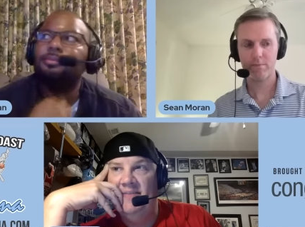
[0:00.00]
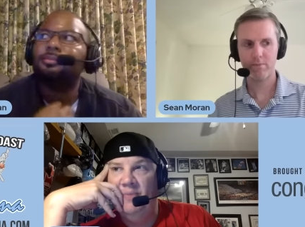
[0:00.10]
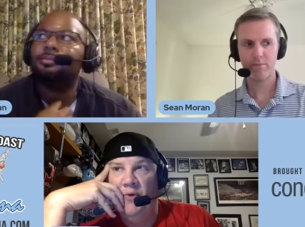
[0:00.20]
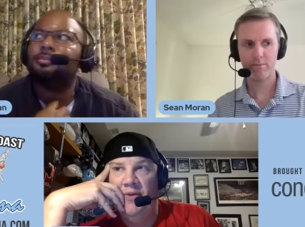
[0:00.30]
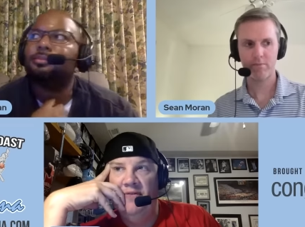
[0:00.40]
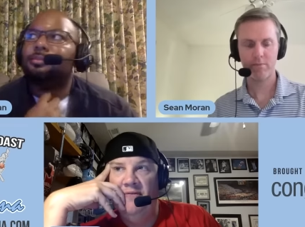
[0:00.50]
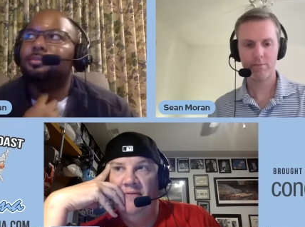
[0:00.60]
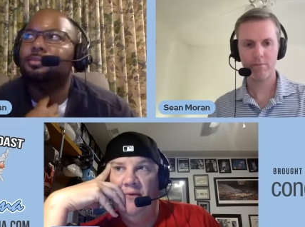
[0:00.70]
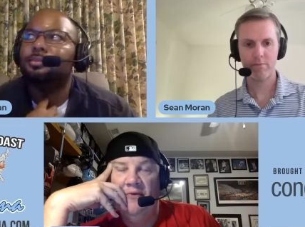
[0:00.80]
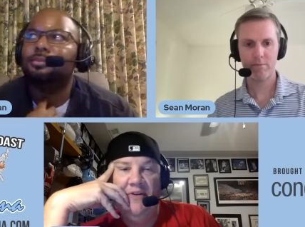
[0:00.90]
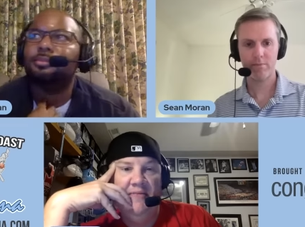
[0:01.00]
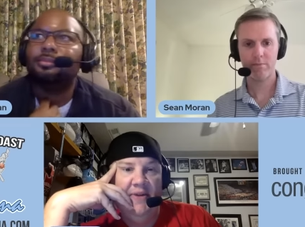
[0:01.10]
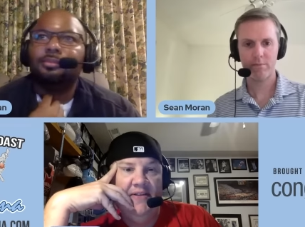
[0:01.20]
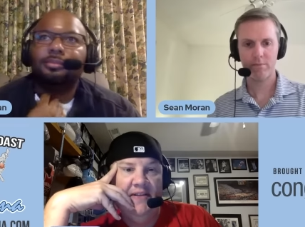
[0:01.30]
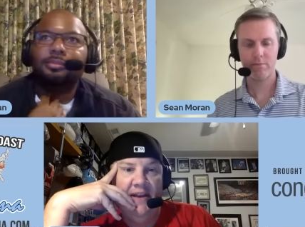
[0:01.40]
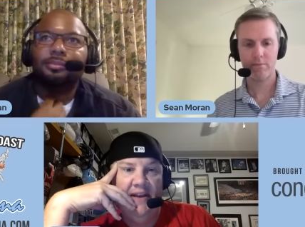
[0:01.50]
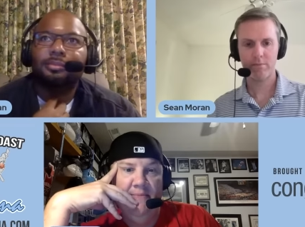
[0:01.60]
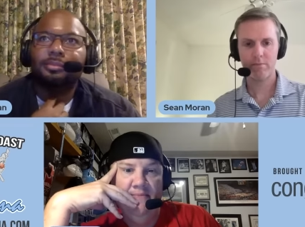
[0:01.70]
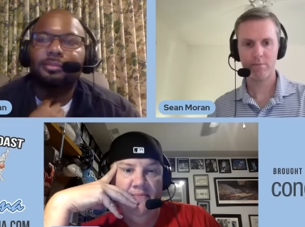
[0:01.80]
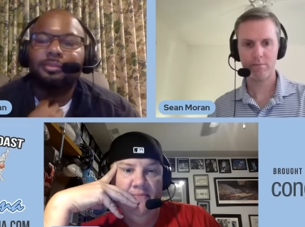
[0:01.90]
Speaker 1: more than 4 or 5 minutes a
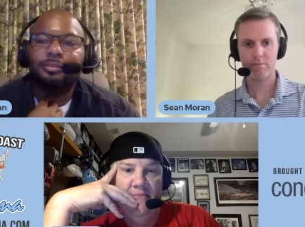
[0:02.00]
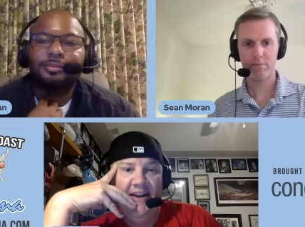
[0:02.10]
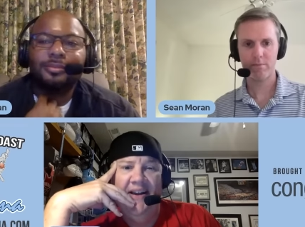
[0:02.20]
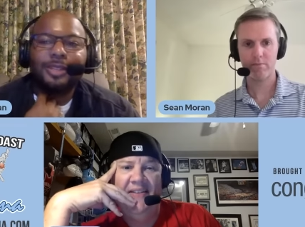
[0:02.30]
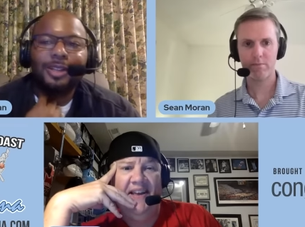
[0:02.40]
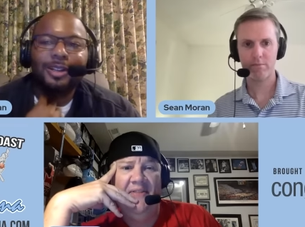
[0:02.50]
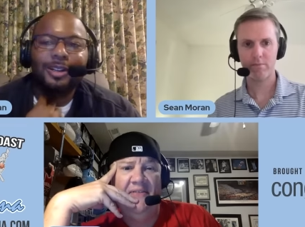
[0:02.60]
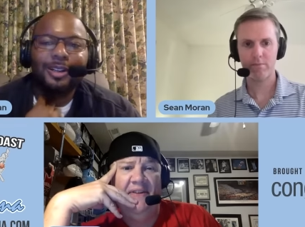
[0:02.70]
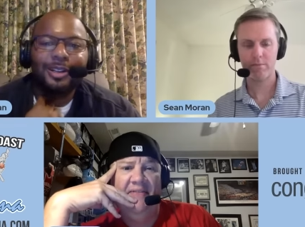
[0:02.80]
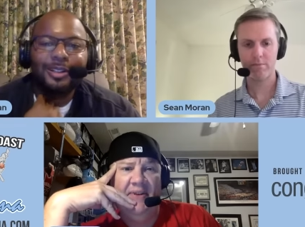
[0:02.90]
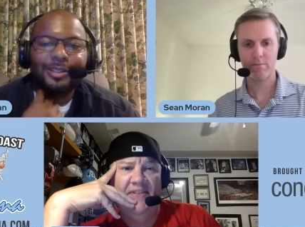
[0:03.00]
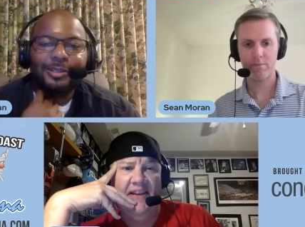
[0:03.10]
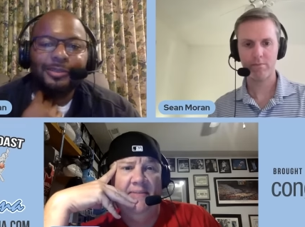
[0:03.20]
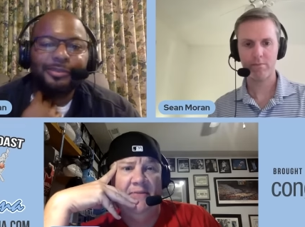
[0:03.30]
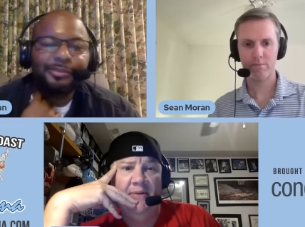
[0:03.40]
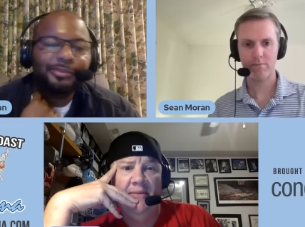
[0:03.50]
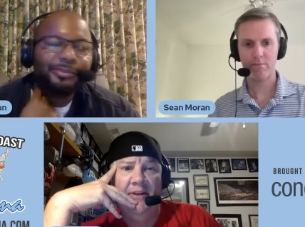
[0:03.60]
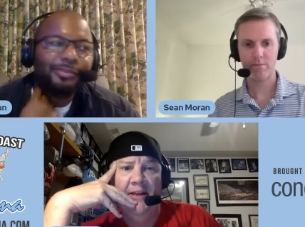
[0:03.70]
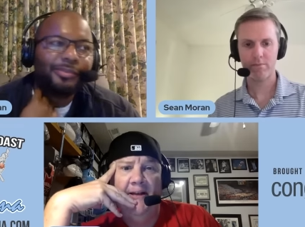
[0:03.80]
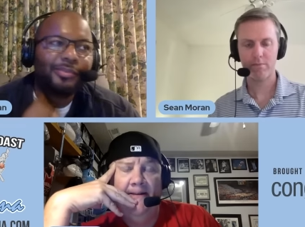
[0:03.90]
game? And honestly, I think 5 minutes a game is
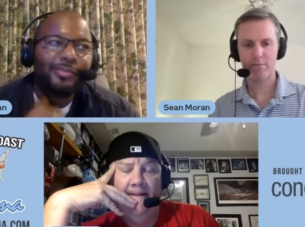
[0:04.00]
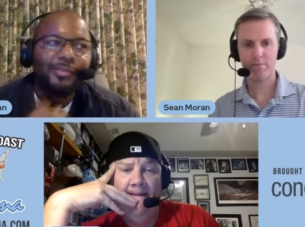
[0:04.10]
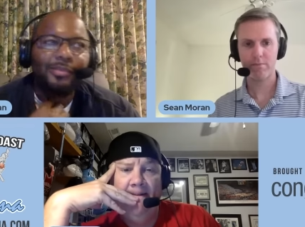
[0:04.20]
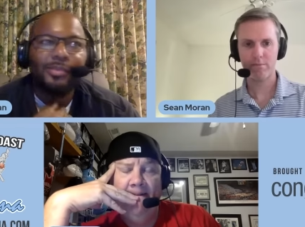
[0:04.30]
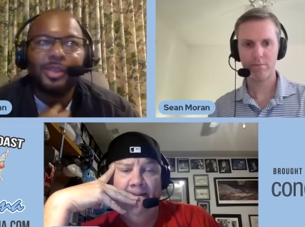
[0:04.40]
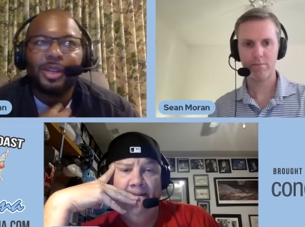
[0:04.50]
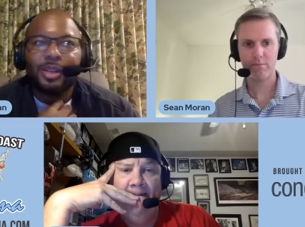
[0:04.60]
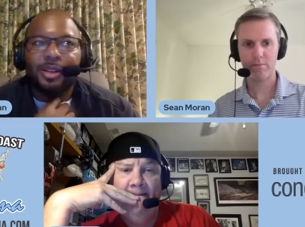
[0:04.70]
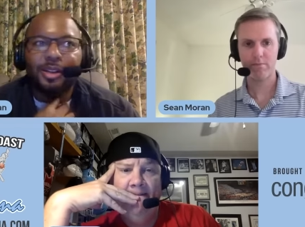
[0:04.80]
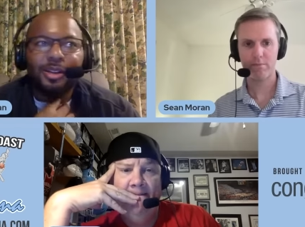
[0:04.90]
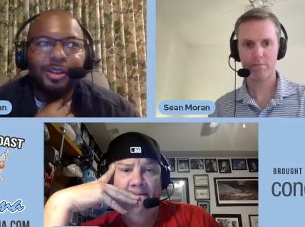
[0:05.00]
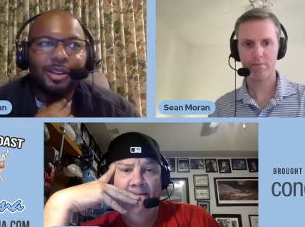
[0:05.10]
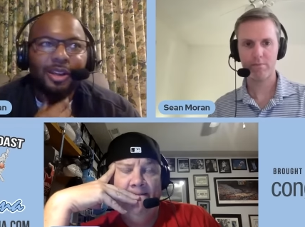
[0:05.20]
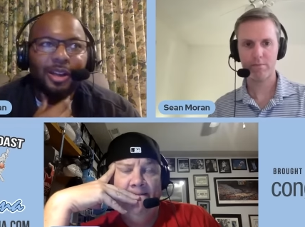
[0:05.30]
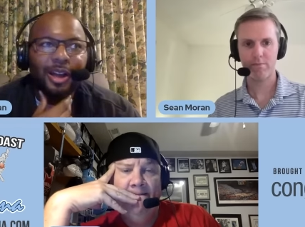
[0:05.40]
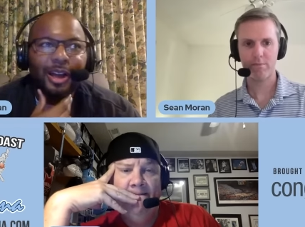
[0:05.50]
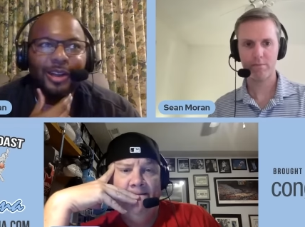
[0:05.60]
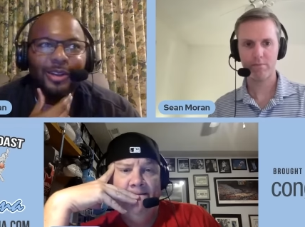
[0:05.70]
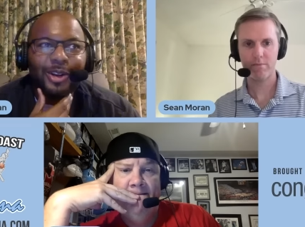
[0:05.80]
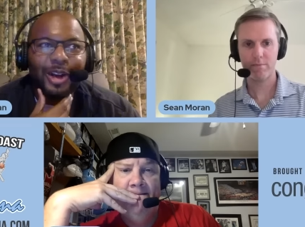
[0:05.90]
probably a lot.
Speaker 2: Yeah,
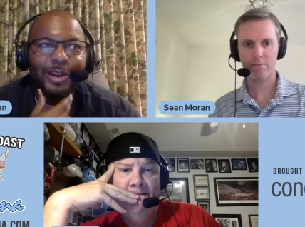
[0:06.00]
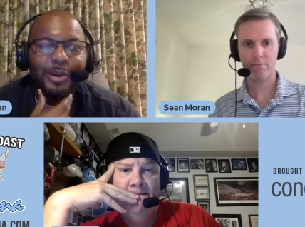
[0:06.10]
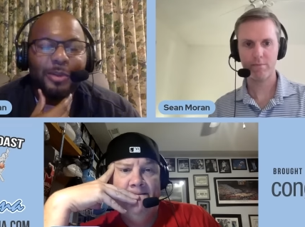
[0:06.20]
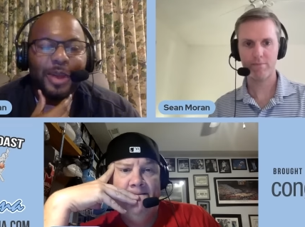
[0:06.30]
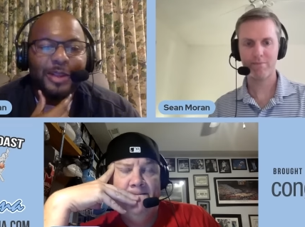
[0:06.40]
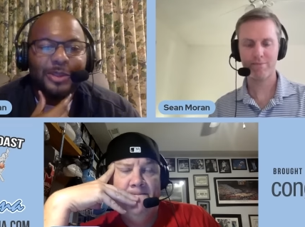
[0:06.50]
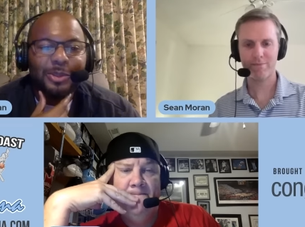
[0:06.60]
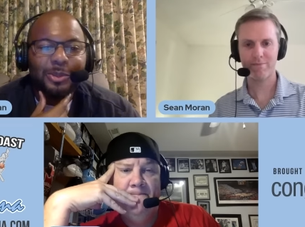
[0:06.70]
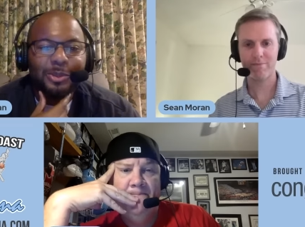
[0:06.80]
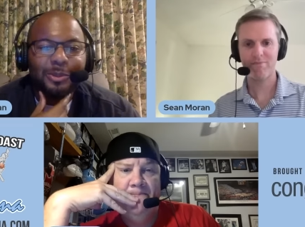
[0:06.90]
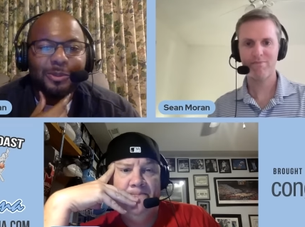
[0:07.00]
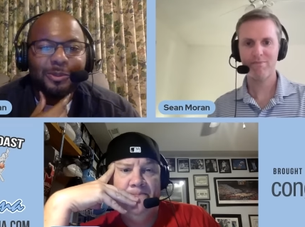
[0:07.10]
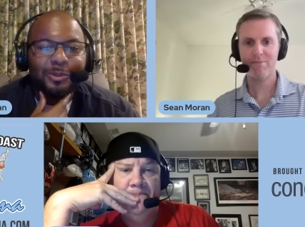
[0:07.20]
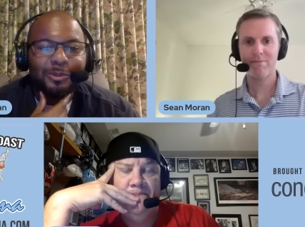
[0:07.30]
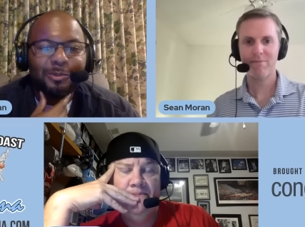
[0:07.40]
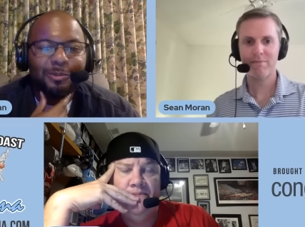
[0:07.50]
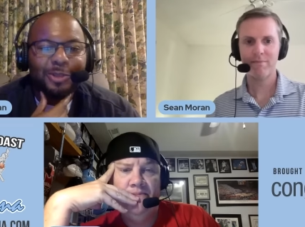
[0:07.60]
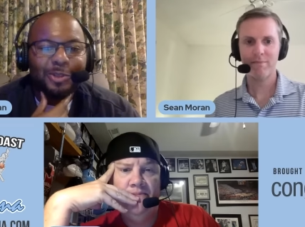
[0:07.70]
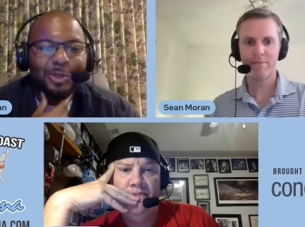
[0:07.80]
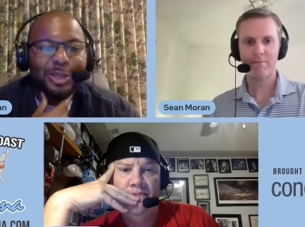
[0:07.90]
I go back to,
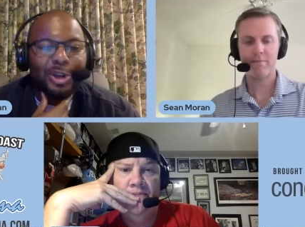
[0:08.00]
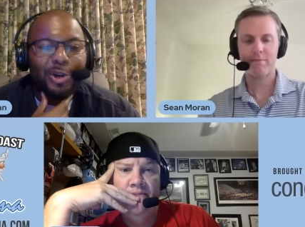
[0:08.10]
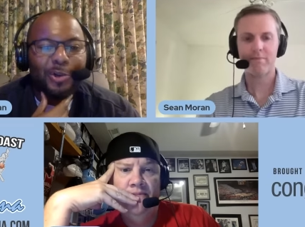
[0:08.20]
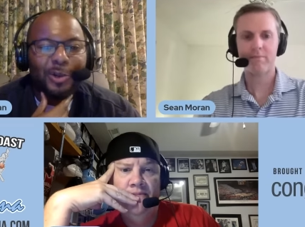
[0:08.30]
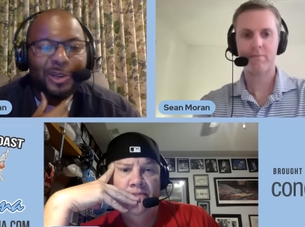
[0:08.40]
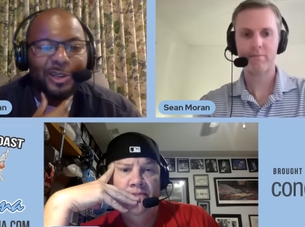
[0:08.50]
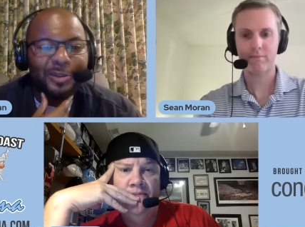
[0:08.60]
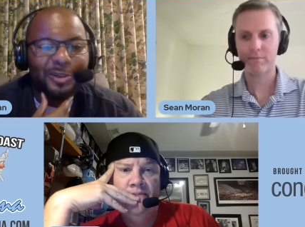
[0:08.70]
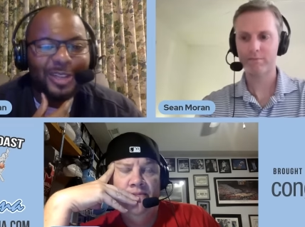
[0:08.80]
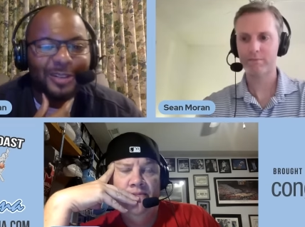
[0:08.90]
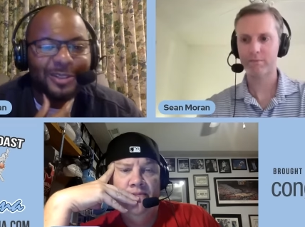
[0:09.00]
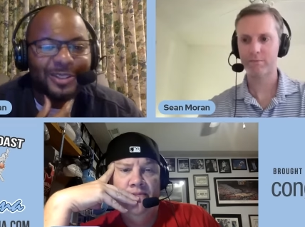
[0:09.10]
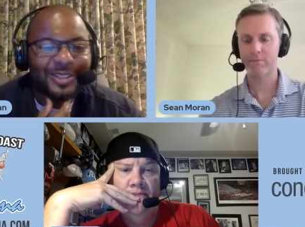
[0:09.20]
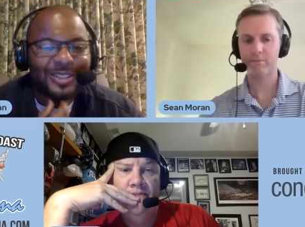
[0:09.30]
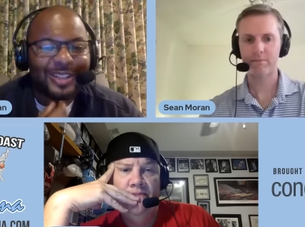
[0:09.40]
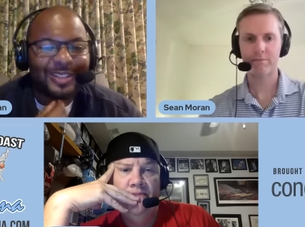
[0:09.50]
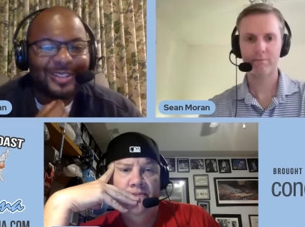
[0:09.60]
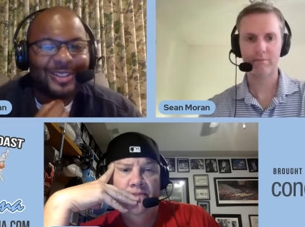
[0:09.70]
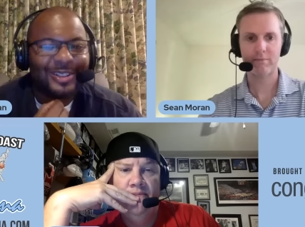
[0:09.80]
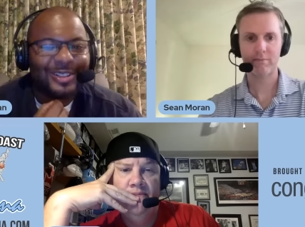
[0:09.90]
do we know what Hubert Davis's
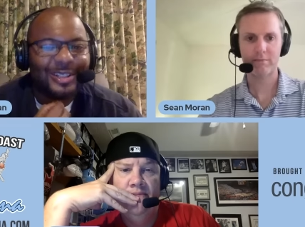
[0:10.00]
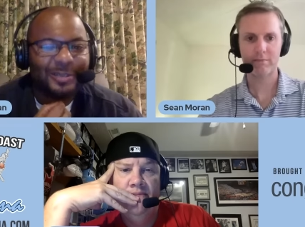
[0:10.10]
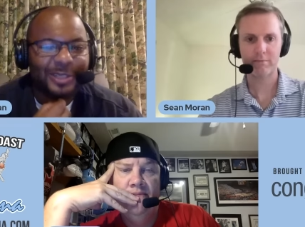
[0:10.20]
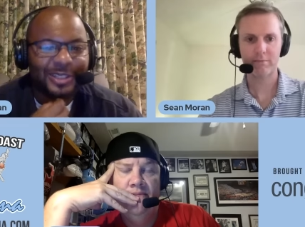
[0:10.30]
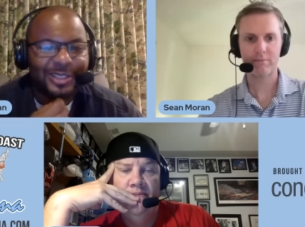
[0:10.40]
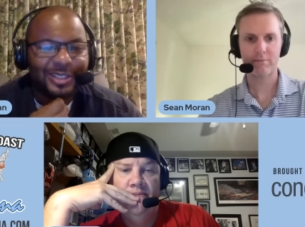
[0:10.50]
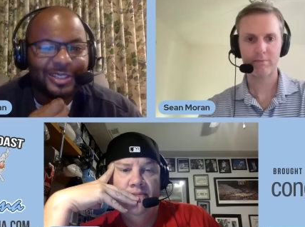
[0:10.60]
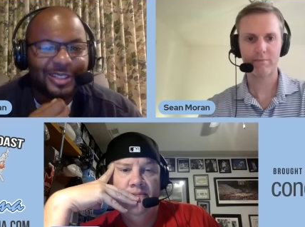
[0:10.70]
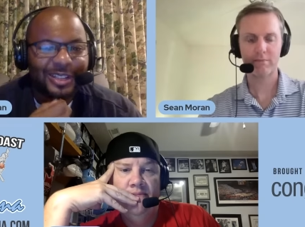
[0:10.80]
stance on his bench is? I